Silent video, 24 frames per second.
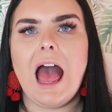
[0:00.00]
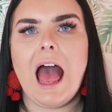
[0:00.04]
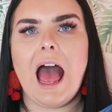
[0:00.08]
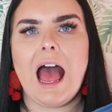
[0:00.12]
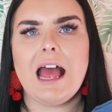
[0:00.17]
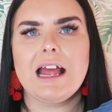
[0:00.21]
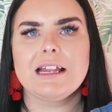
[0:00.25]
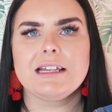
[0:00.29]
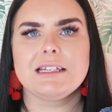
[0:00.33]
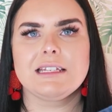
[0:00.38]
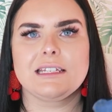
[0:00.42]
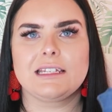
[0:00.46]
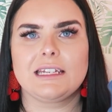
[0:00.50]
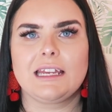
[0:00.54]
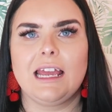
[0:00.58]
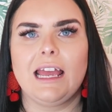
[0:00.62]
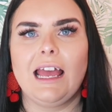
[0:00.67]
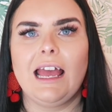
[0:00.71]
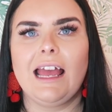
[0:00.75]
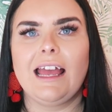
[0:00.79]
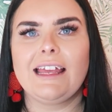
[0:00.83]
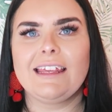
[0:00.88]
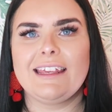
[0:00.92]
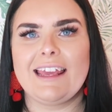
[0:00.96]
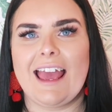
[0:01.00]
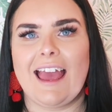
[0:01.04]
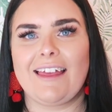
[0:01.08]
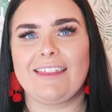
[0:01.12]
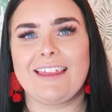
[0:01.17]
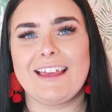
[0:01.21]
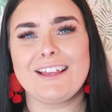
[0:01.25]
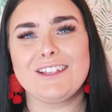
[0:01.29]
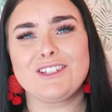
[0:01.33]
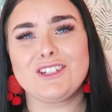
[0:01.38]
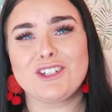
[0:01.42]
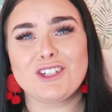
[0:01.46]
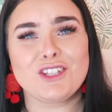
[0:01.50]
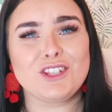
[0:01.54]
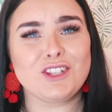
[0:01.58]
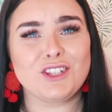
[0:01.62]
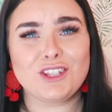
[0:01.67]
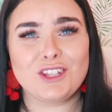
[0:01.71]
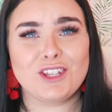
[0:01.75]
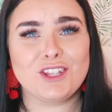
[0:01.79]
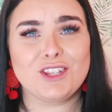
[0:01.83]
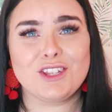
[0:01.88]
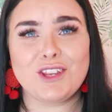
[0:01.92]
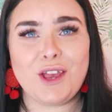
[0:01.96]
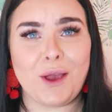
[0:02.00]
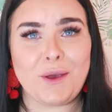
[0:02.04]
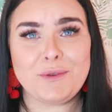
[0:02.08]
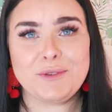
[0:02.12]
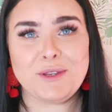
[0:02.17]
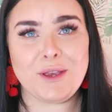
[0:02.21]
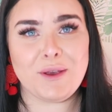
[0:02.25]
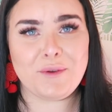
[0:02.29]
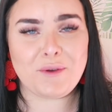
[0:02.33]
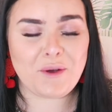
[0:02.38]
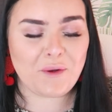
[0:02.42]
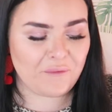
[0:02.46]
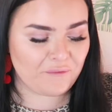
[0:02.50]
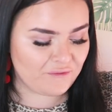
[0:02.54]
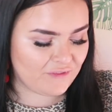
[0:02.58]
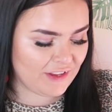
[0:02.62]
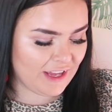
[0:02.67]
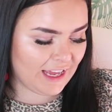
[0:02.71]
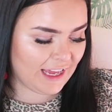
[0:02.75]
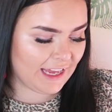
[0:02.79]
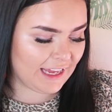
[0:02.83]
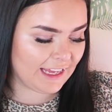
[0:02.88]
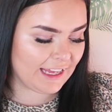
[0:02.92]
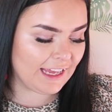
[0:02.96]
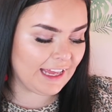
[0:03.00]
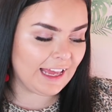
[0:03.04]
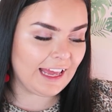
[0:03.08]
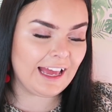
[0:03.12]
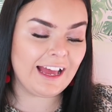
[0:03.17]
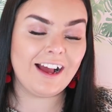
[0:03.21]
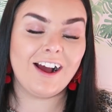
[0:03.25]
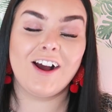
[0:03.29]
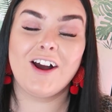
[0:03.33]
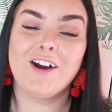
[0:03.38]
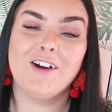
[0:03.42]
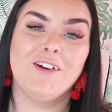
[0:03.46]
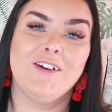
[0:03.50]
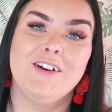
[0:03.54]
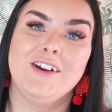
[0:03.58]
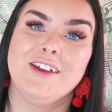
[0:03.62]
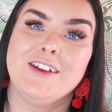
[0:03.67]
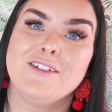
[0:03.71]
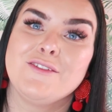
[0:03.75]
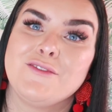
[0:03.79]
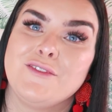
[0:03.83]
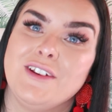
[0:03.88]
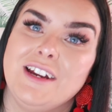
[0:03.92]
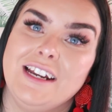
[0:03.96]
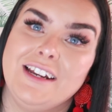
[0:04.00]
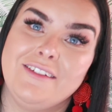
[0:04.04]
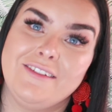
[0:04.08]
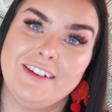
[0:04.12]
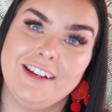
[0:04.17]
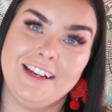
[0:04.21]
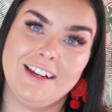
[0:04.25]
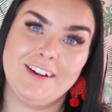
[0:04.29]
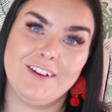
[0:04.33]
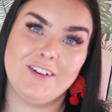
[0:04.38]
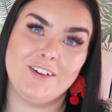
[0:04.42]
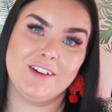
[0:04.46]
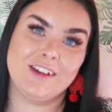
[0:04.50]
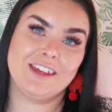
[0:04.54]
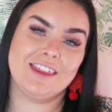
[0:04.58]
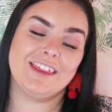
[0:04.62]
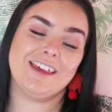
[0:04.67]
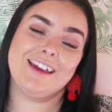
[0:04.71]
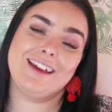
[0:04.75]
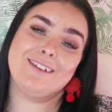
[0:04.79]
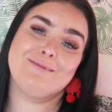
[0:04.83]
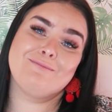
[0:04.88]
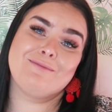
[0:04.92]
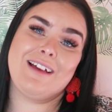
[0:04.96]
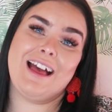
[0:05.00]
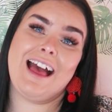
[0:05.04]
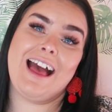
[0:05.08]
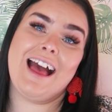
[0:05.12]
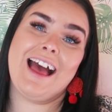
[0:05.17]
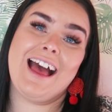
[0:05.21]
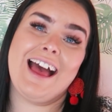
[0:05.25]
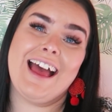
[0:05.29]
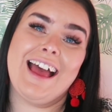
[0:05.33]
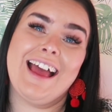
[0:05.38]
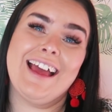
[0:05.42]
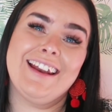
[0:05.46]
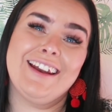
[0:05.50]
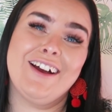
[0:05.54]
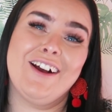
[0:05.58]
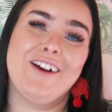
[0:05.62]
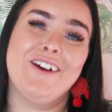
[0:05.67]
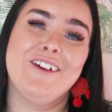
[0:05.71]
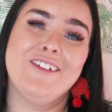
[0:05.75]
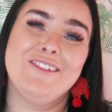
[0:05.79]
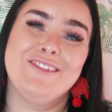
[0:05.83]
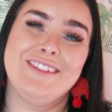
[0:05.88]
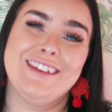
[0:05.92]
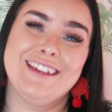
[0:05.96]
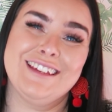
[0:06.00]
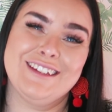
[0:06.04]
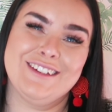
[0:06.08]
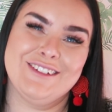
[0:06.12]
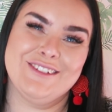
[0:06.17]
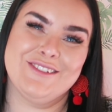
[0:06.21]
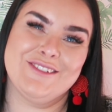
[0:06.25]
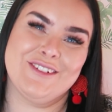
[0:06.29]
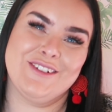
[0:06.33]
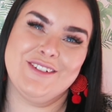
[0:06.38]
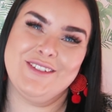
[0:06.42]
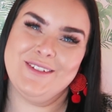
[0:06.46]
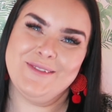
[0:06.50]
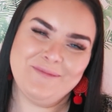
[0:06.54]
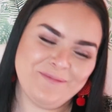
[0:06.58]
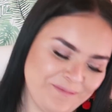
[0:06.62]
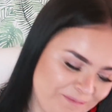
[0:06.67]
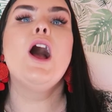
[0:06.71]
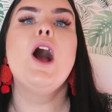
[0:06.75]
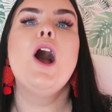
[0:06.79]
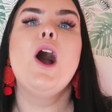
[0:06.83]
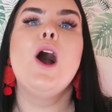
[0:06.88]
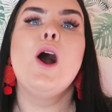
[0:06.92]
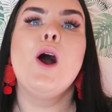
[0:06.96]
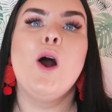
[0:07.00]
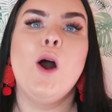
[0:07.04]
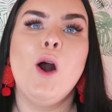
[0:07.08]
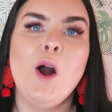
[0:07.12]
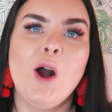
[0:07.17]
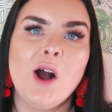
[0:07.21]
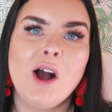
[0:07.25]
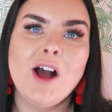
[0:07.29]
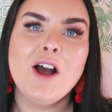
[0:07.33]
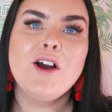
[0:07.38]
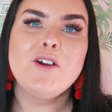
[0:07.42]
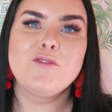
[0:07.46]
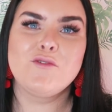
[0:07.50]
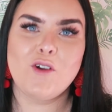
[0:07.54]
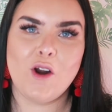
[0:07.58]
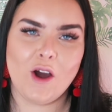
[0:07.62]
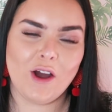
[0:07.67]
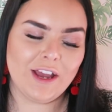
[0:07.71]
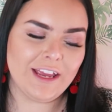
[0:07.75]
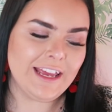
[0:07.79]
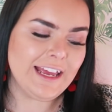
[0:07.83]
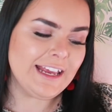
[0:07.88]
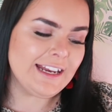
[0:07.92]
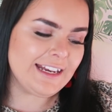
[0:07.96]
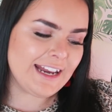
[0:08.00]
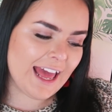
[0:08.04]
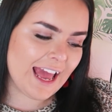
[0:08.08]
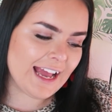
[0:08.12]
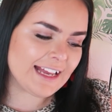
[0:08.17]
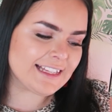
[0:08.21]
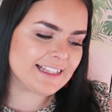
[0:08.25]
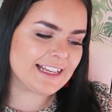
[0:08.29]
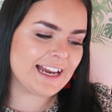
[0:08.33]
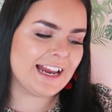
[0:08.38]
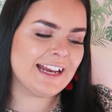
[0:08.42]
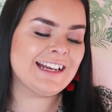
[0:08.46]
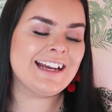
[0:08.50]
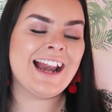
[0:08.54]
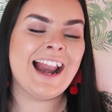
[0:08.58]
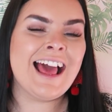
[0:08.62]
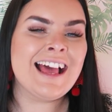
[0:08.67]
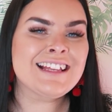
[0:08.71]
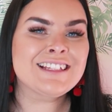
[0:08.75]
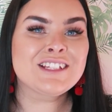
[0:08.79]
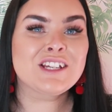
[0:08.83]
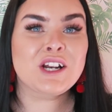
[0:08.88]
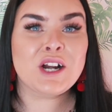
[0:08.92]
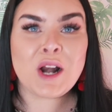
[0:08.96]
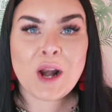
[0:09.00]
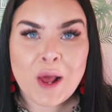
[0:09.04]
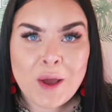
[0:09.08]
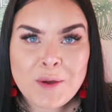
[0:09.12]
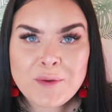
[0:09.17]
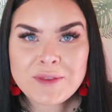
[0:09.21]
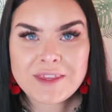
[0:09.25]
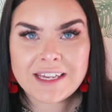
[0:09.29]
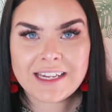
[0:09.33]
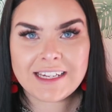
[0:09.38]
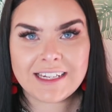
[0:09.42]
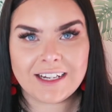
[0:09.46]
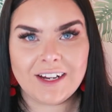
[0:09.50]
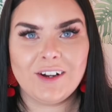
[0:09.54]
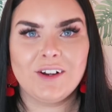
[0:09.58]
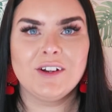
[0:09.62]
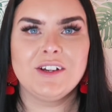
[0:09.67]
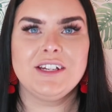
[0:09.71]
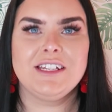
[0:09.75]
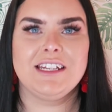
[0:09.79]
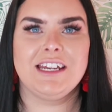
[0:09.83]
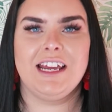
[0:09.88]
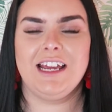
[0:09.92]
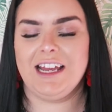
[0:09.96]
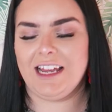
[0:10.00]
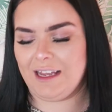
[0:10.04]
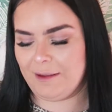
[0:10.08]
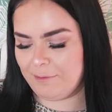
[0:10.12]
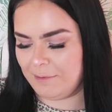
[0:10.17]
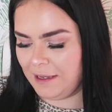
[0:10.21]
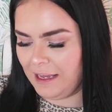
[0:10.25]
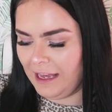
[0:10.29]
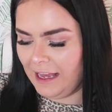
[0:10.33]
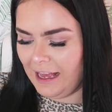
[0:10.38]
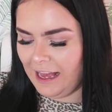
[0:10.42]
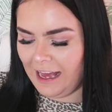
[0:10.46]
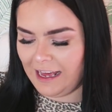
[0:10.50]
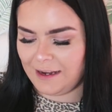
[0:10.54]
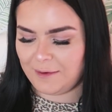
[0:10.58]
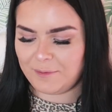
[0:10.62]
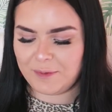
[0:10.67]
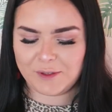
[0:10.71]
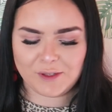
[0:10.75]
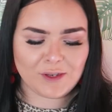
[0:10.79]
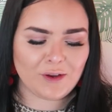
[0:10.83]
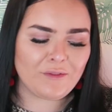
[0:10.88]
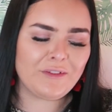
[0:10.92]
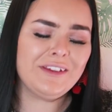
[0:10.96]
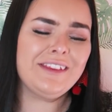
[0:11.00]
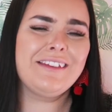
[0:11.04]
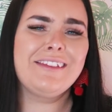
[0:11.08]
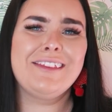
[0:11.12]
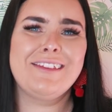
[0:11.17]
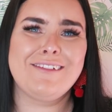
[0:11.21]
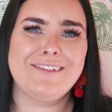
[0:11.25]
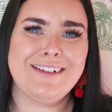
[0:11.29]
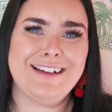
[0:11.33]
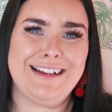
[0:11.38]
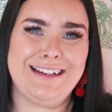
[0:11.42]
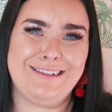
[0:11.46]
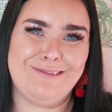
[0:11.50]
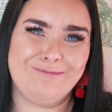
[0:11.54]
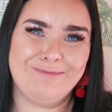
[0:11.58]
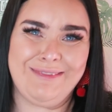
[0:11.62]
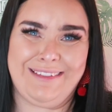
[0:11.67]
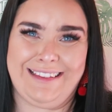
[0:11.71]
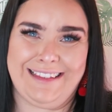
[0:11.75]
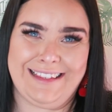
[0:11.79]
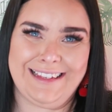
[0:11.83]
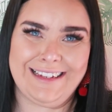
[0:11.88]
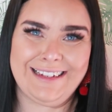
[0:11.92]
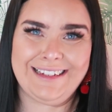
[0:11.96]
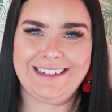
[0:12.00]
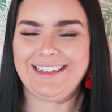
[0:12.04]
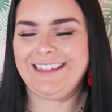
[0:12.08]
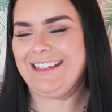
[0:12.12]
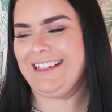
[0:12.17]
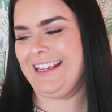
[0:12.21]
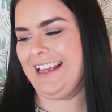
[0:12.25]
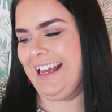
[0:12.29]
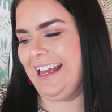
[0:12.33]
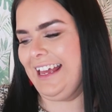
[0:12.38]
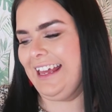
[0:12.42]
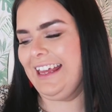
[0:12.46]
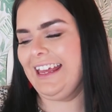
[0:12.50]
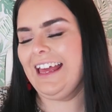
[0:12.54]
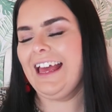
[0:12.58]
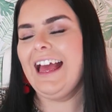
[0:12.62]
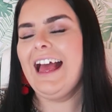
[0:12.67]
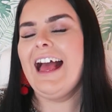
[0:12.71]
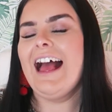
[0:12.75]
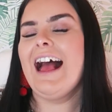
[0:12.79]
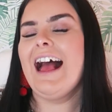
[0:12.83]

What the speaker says: And yeah, they're just so comfy. I really like them, and I think you should try them. Right, next and last clothing item, and I'm sorry that they're a little bit dirty,